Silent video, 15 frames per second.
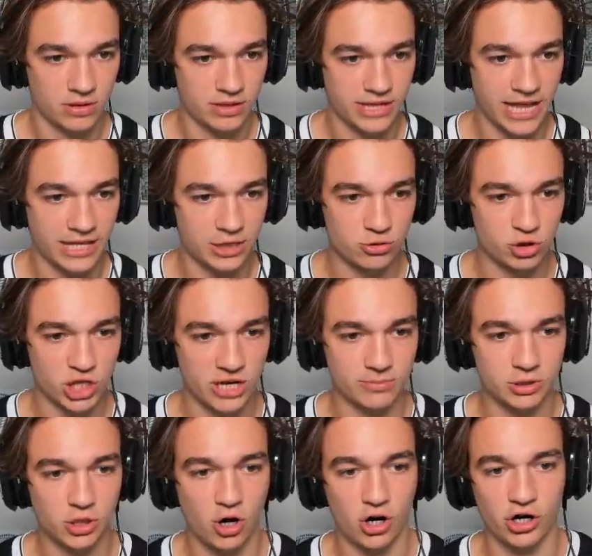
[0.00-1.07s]
Thank you,
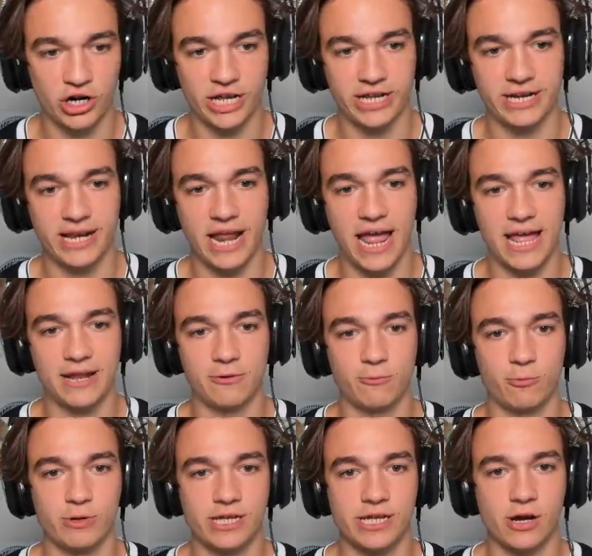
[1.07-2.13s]
James Harden.
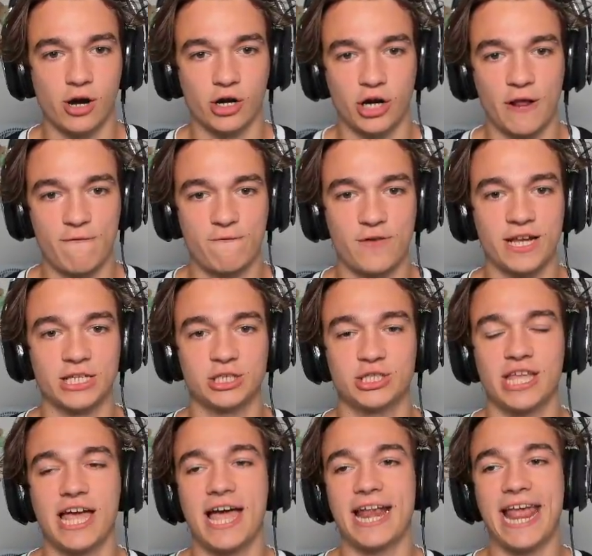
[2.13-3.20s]
And we are going to finish
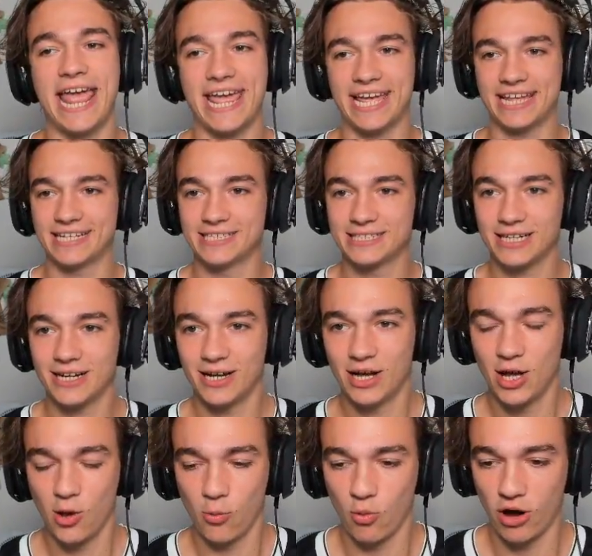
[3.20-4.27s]
that and
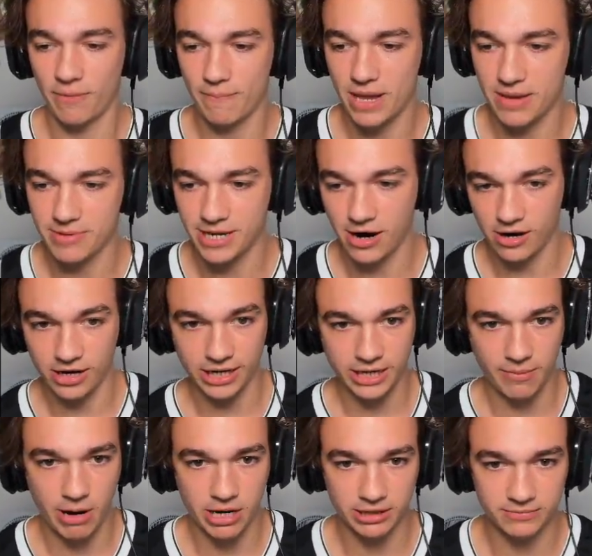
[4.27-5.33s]
one, baby. All right,
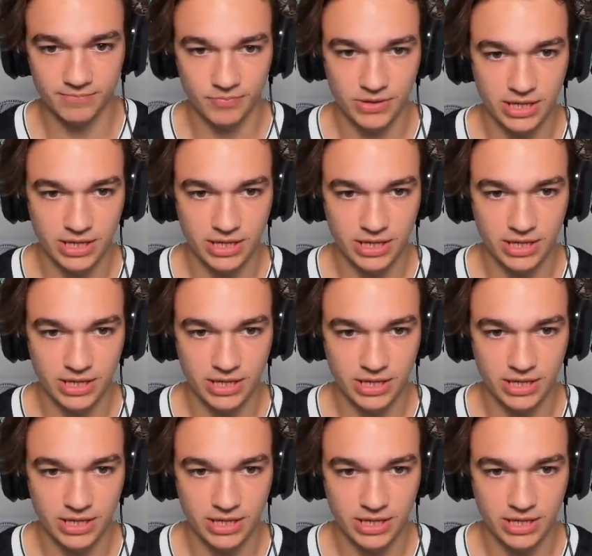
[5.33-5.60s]
come on.